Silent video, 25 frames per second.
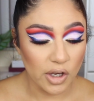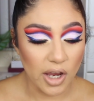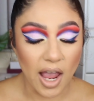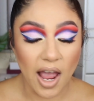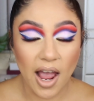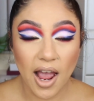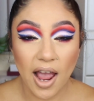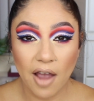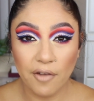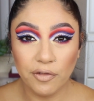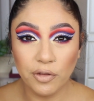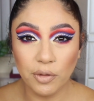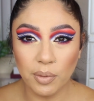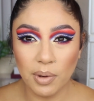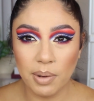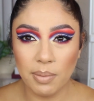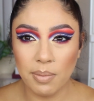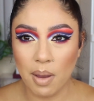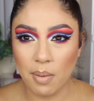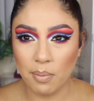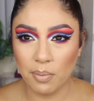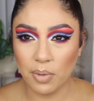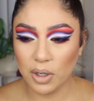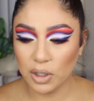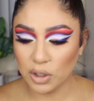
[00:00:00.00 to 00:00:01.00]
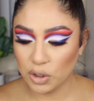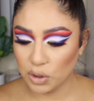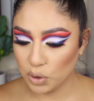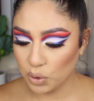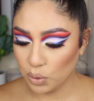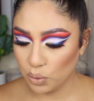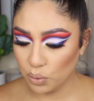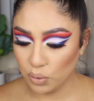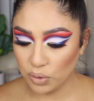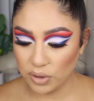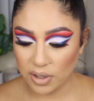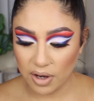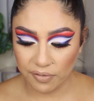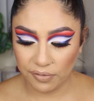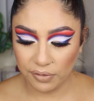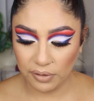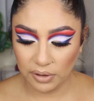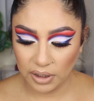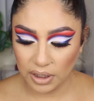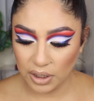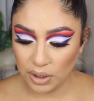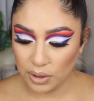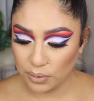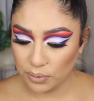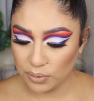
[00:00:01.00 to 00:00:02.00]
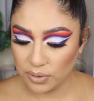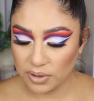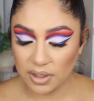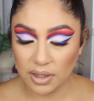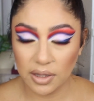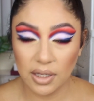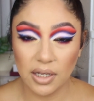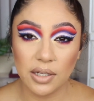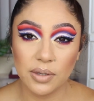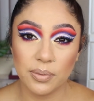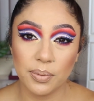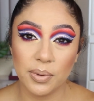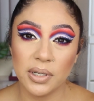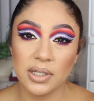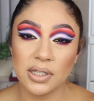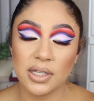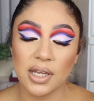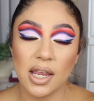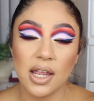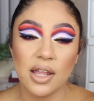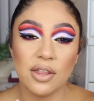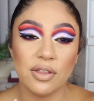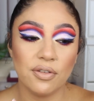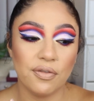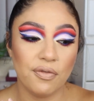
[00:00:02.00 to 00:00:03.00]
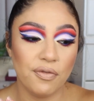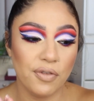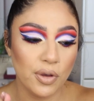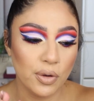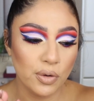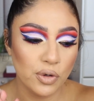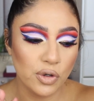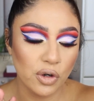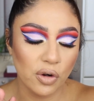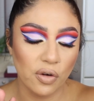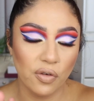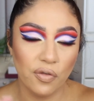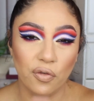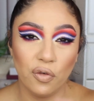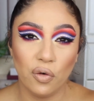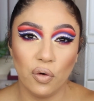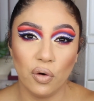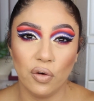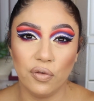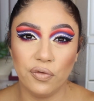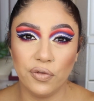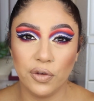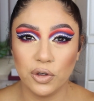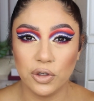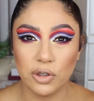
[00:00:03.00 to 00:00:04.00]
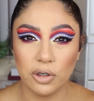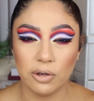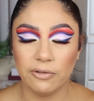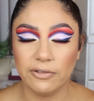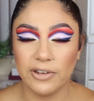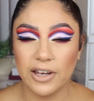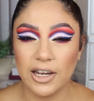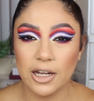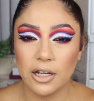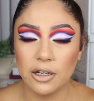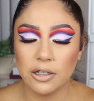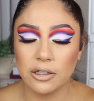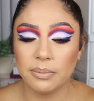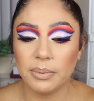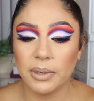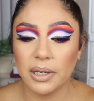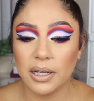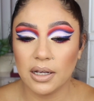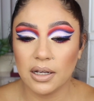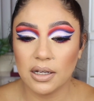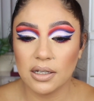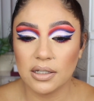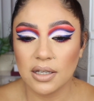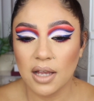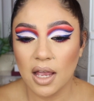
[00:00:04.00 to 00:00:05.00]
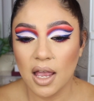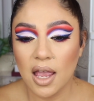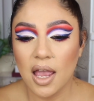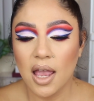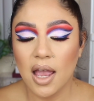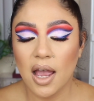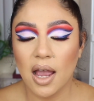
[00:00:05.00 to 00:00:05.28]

So yeah, I have to remember to definitely use these ones in the future for future videos, because